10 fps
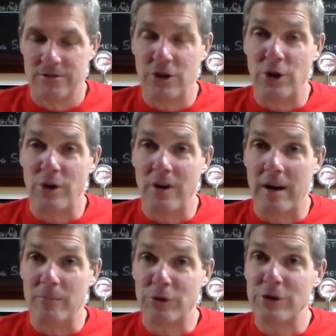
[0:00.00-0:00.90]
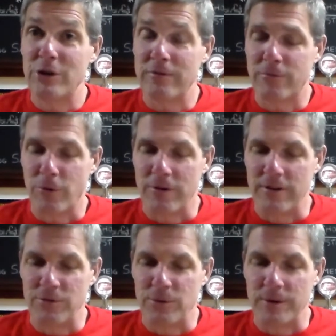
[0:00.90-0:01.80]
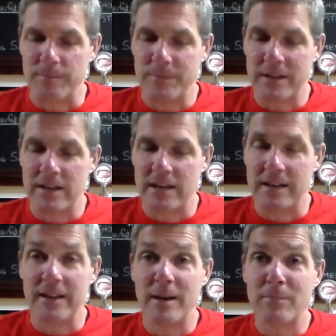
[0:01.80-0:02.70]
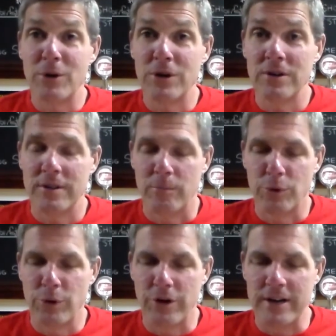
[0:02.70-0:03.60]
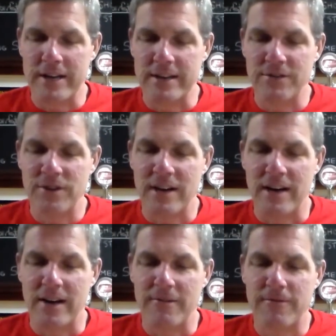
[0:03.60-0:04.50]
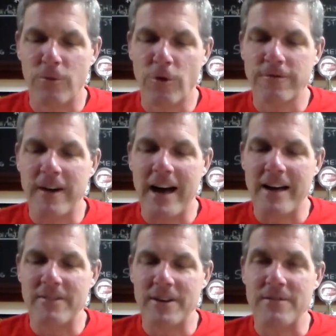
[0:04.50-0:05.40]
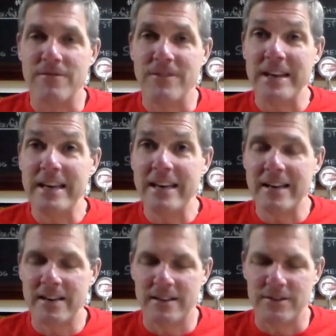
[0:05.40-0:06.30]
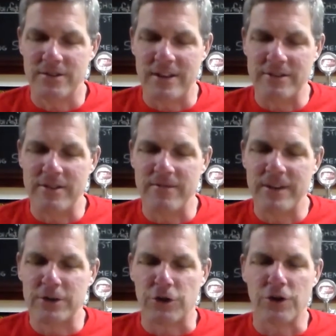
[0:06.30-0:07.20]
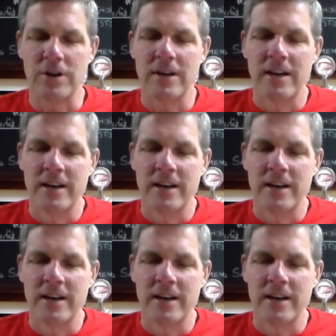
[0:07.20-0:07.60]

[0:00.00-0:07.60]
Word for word: So I'm really looking forward to this one. The number, the brewer is 45B, as in Victor,